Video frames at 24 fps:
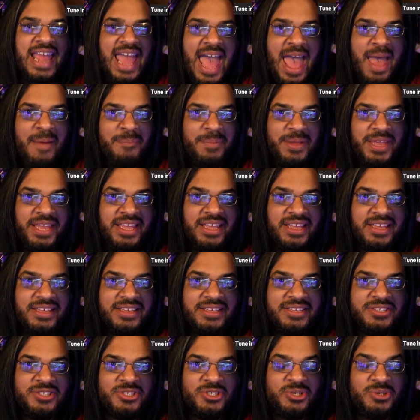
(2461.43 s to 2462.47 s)
happy
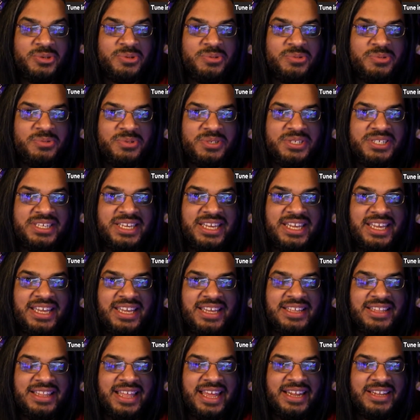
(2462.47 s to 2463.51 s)
to
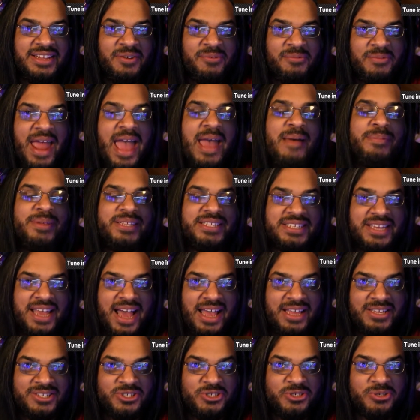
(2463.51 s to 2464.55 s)
see that a Rabbids
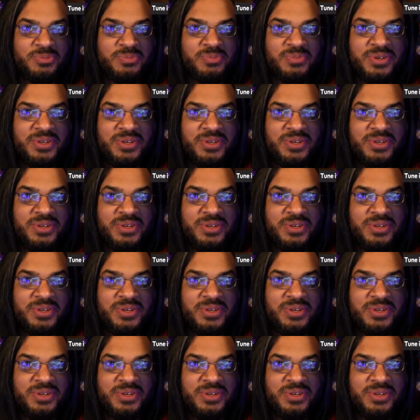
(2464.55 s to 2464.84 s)
costume